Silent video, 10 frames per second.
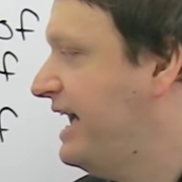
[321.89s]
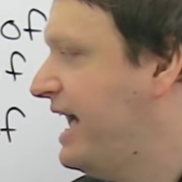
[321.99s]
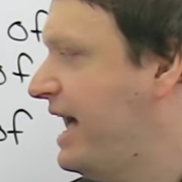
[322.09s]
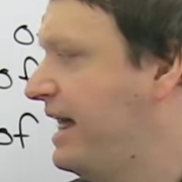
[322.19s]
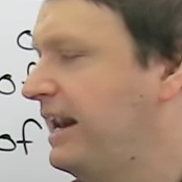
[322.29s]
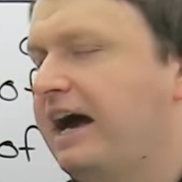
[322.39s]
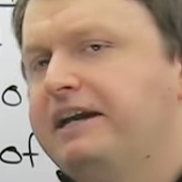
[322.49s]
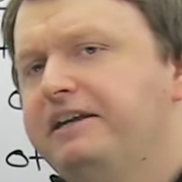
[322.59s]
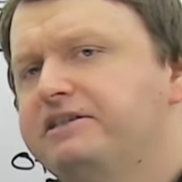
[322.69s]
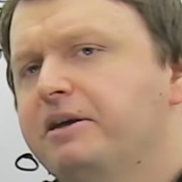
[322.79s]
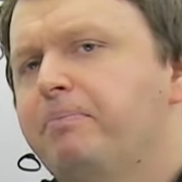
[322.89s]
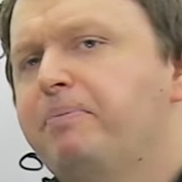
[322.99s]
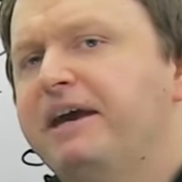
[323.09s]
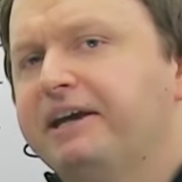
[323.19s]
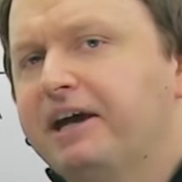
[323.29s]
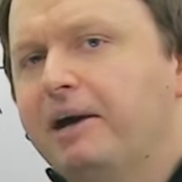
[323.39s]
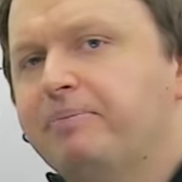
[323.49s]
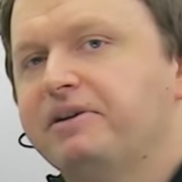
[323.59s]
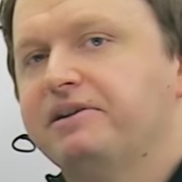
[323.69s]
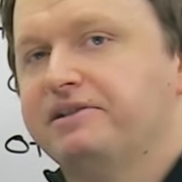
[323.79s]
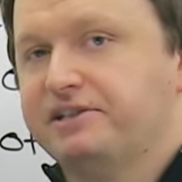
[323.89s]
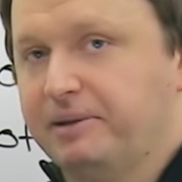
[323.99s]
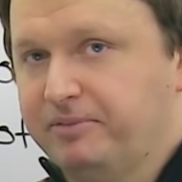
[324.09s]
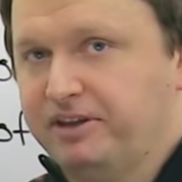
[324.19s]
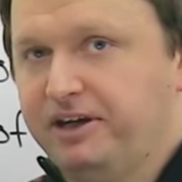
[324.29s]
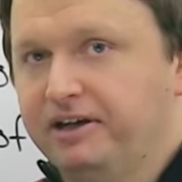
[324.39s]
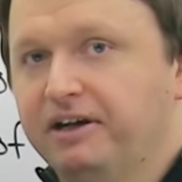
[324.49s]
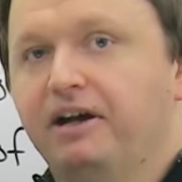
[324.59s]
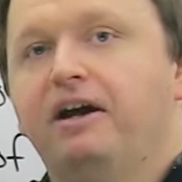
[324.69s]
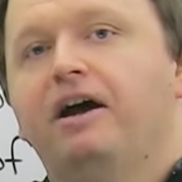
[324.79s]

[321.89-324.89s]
and I need to pick up something